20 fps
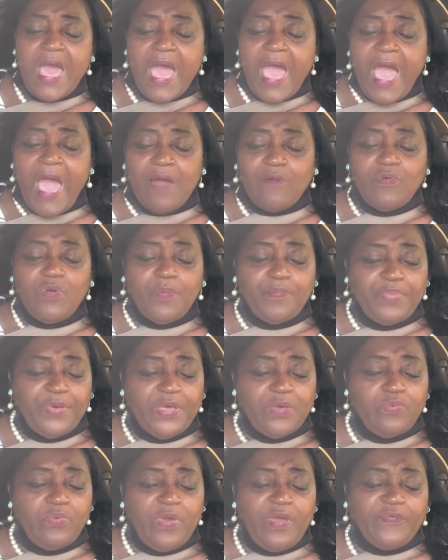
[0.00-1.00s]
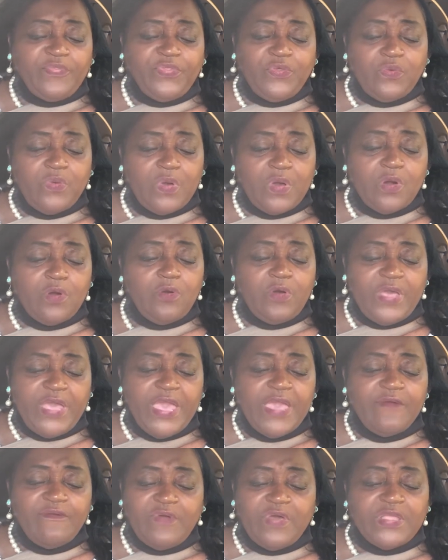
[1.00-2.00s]
I will be with you
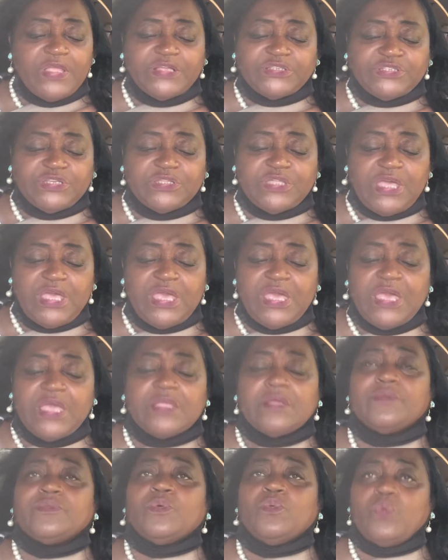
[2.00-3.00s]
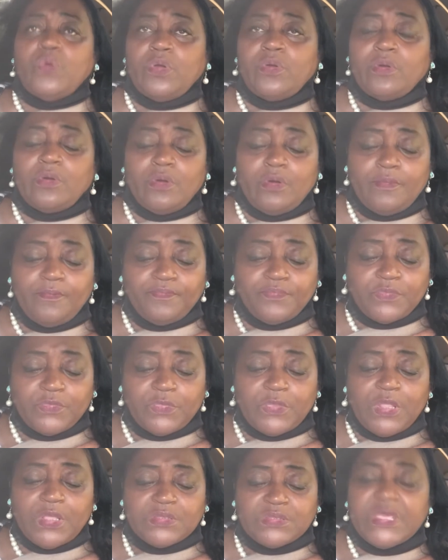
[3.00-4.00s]
even until the end of the world.
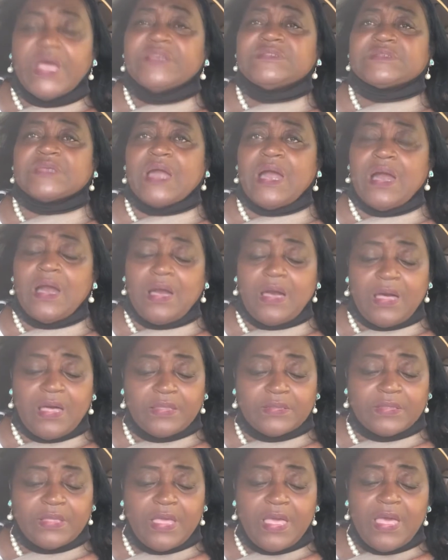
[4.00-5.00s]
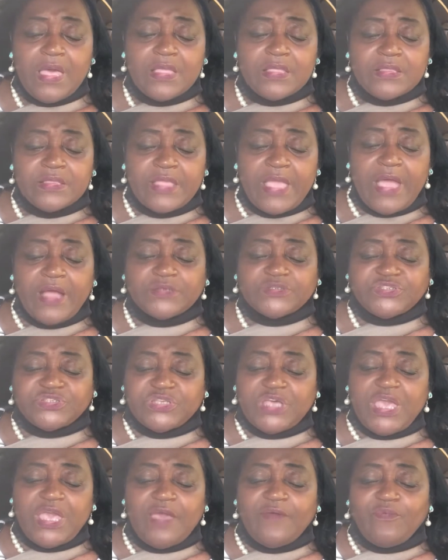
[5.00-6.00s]
That's God. Now,
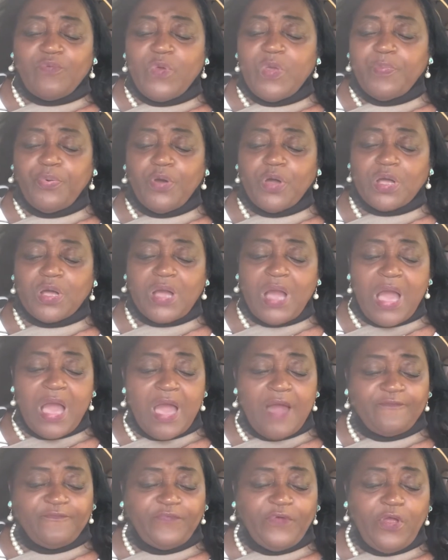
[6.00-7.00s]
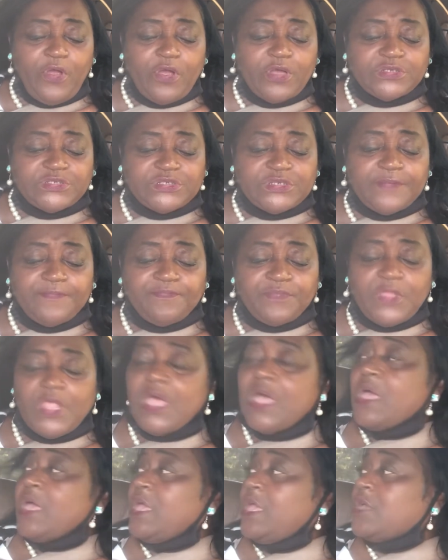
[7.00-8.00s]
see, if we put God first,
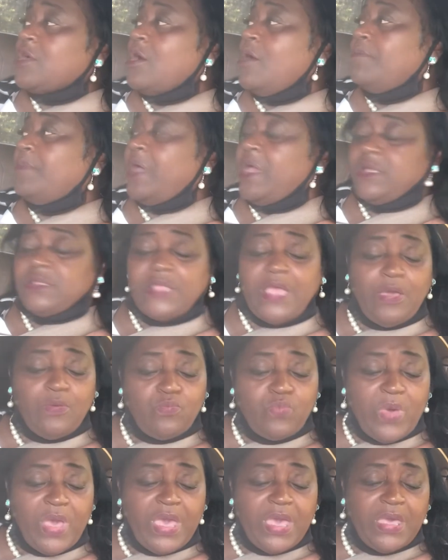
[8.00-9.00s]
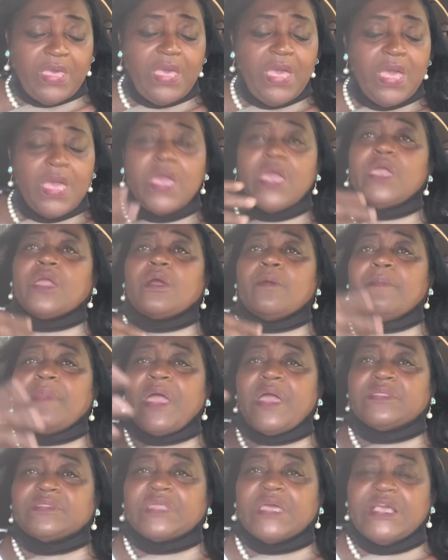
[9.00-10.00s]
he gonna make that way. He gonna
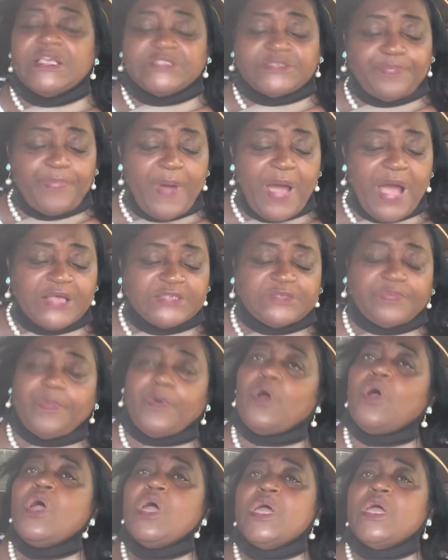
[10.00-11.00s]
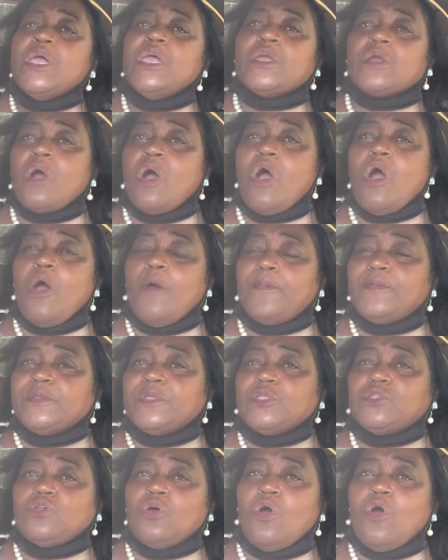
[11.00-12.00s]
make things possible. He gonna open
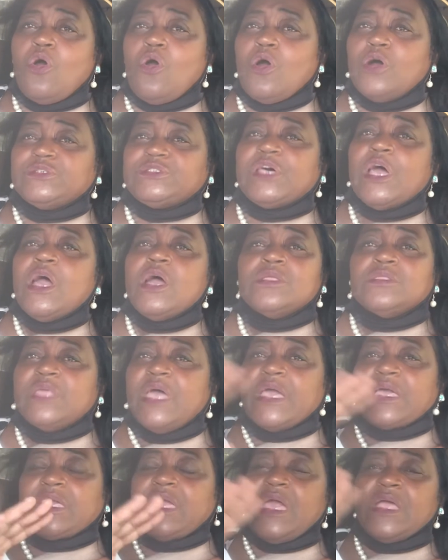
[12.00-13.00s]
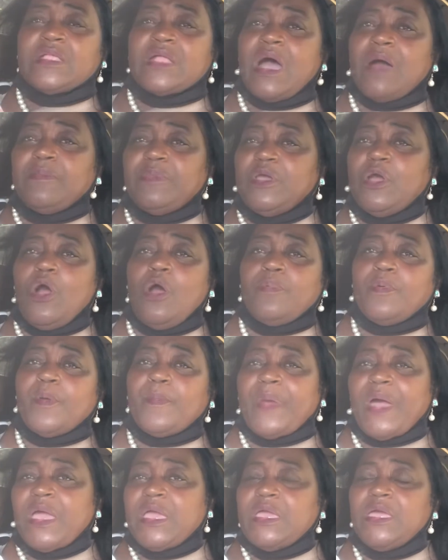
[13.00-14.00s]
the doors that cannot be opened
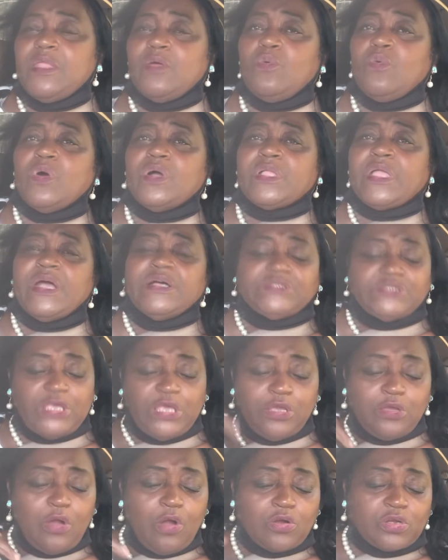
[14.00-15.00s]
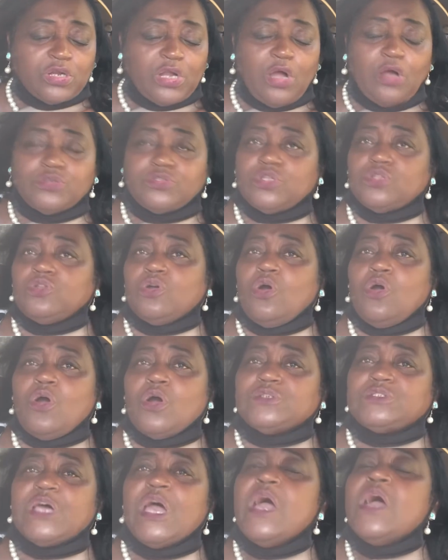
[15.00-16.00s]
by anyone else. And he gonna close the
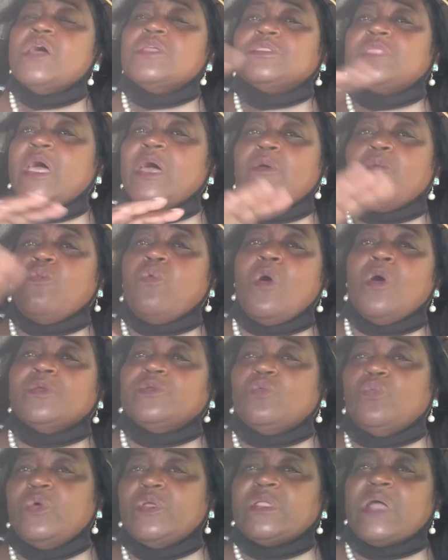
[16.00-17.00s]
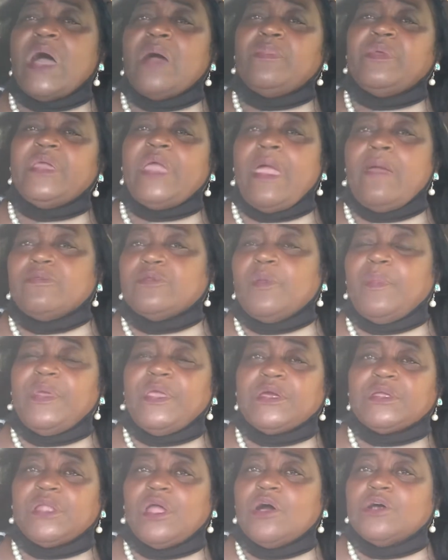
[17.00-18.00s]
doors that would not be able to be
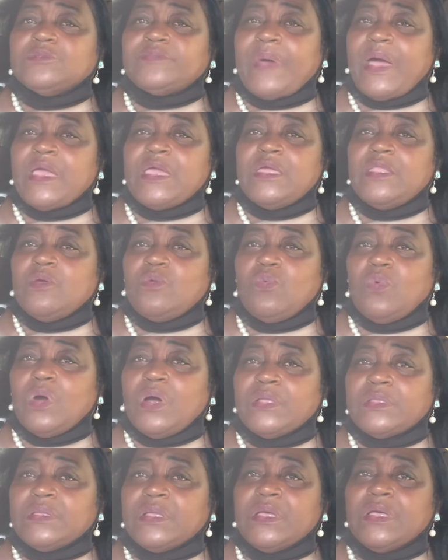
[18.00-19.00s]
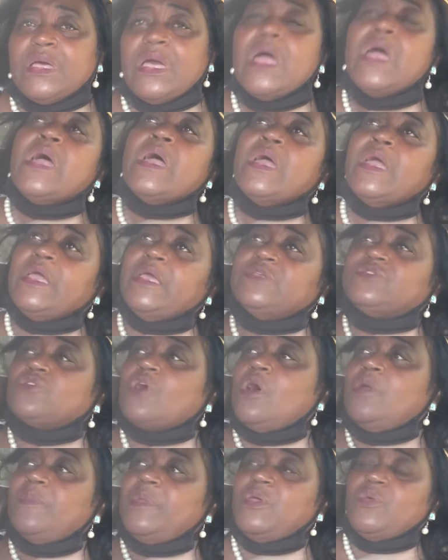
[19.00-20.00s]
closed by anyone. He's
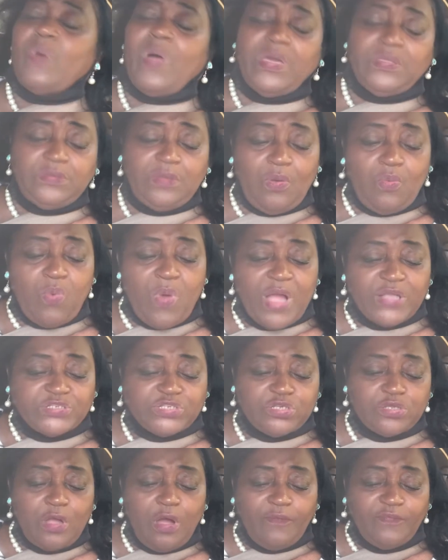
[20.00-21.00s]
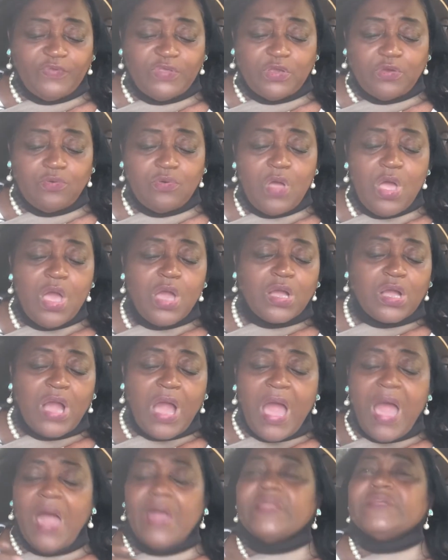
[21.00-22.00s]
gonna be right there watching over you.
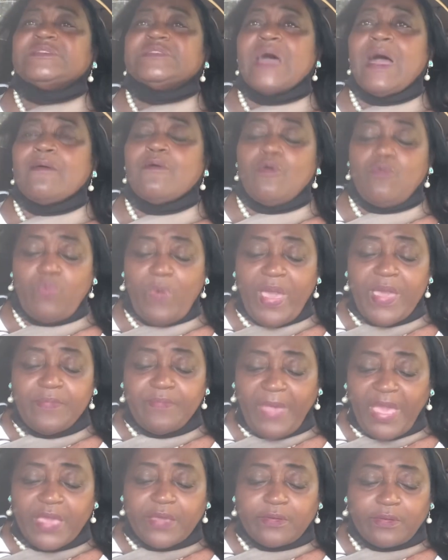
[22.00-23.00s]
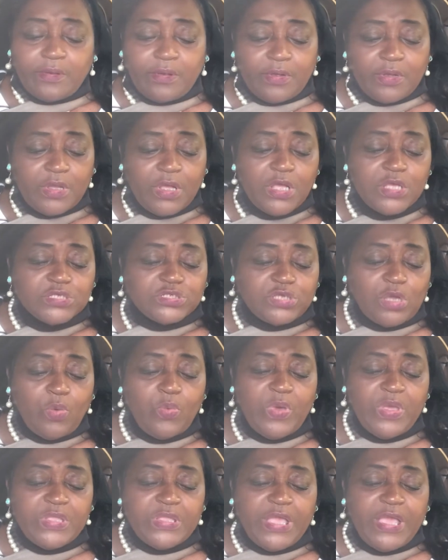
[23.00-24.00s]
God is our way maker. So
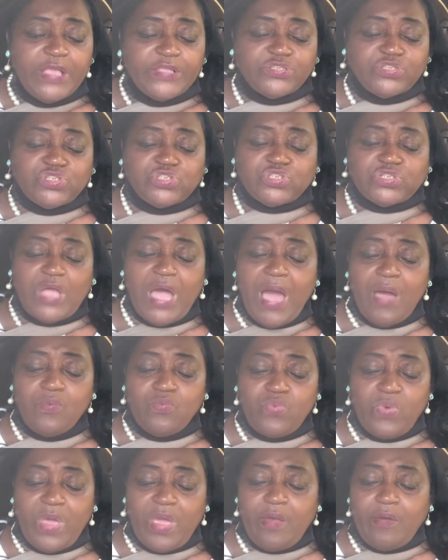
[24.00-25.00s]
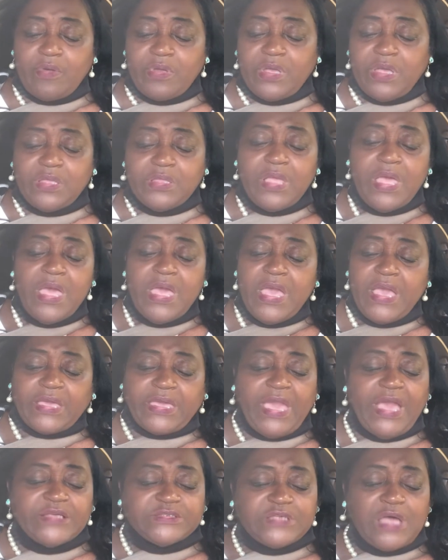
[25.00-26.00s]
we need to stop worrying and
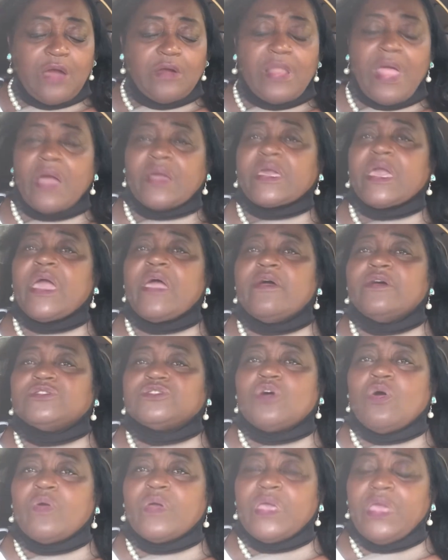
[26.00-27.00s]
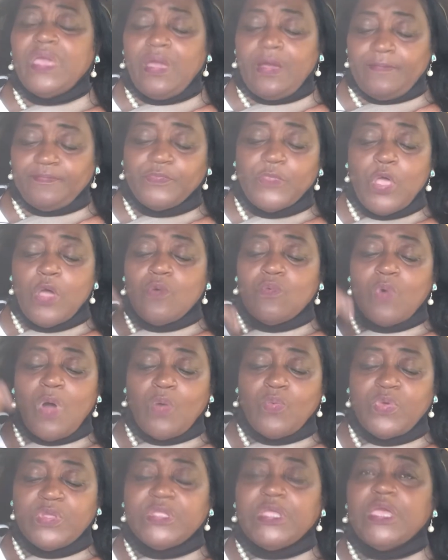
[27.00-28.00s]
cast all our cares on him.
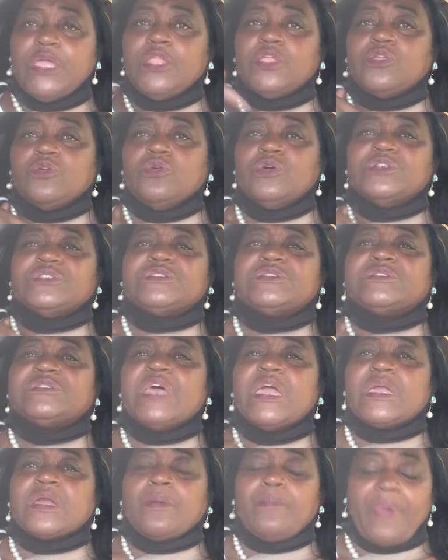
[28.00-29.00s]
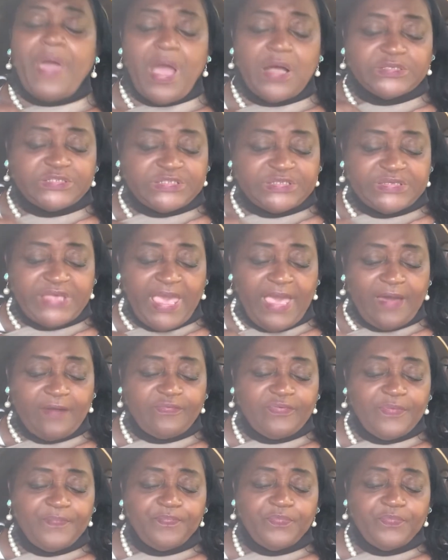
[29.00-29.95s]
What we need to do is think about self.